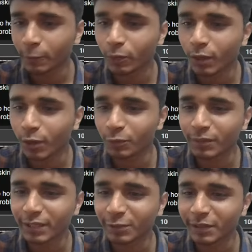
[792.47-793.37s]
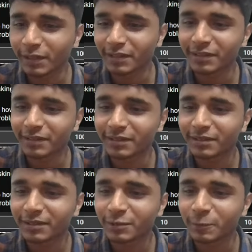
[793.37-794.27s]
know how to calculate
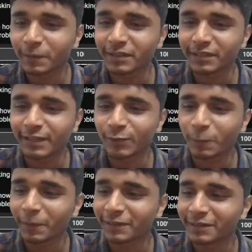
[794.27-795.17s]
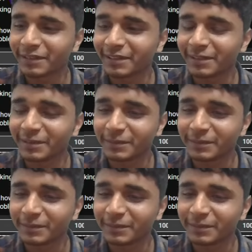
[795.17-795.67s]
space and time complexity.